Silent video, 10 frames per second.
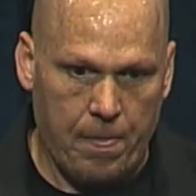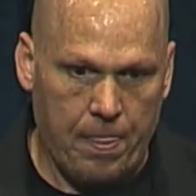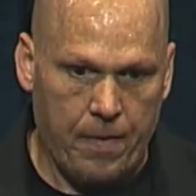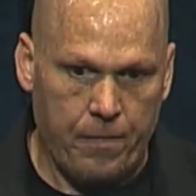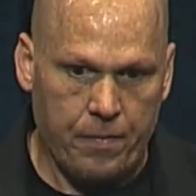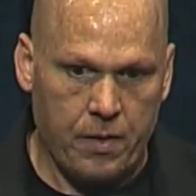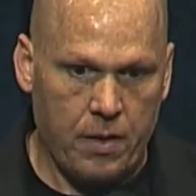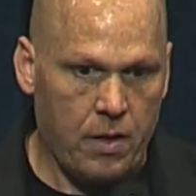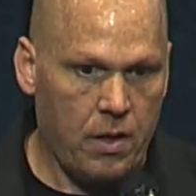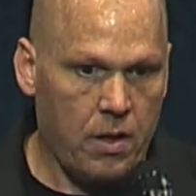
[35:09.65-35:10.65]

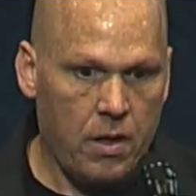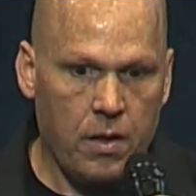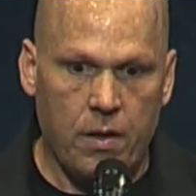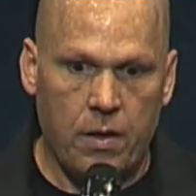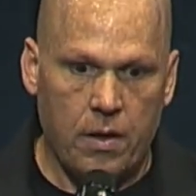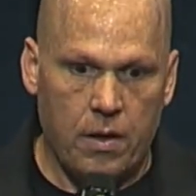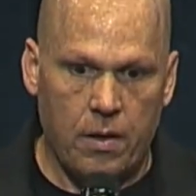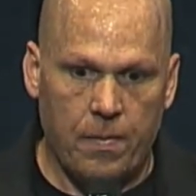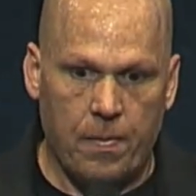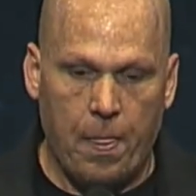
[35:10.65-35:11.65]

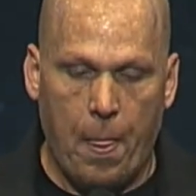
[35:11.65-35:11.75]
(silence)